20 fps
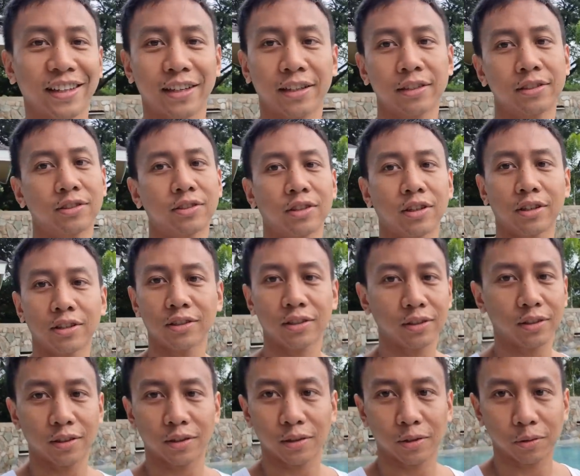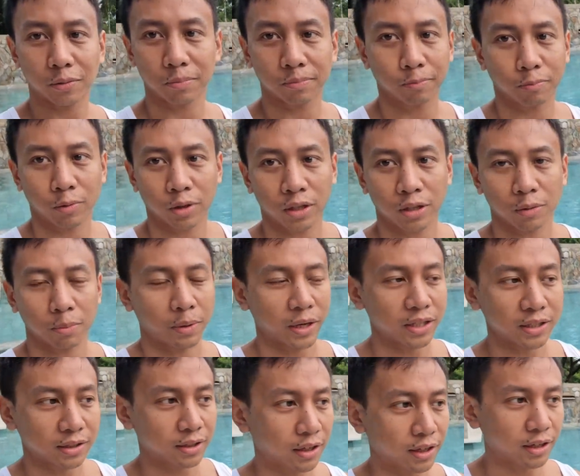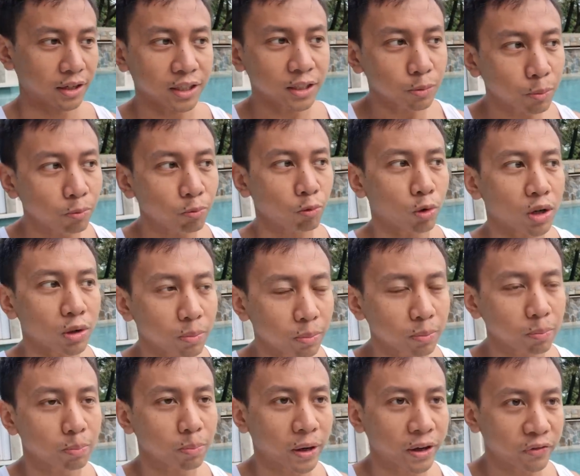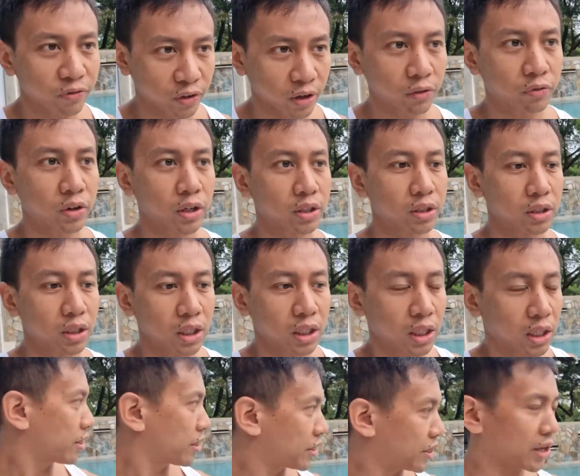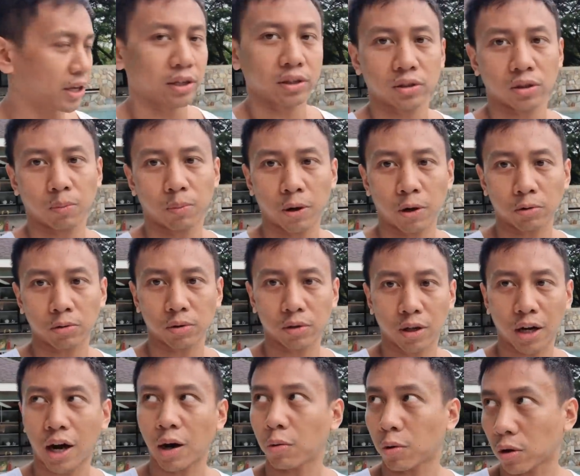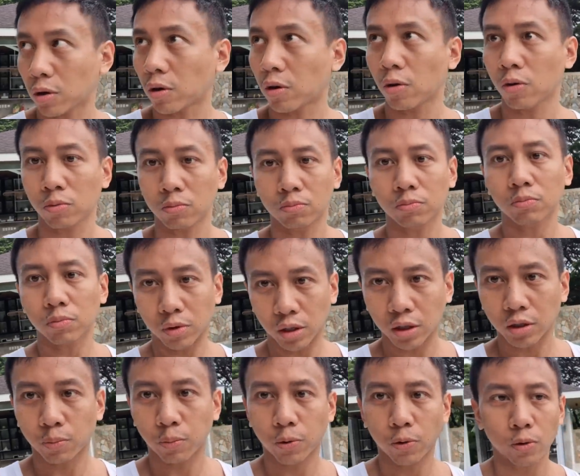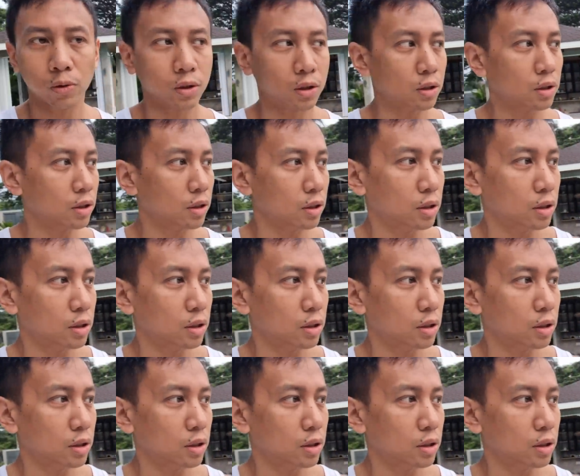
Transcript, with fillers: It's just one of the best, it's one of my favorite things about our home, this pool.